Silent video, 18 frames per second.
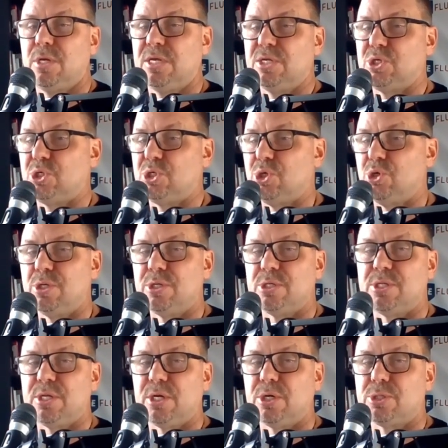as soon
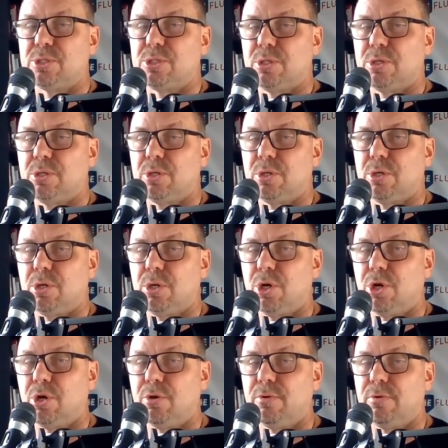as there's
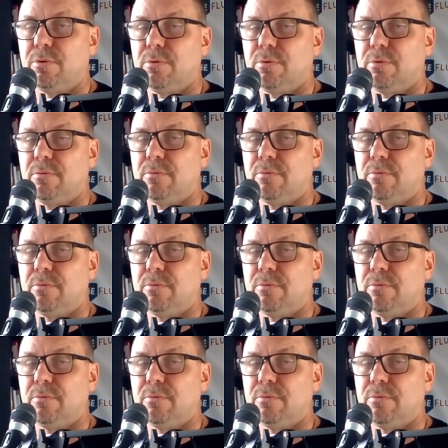hurt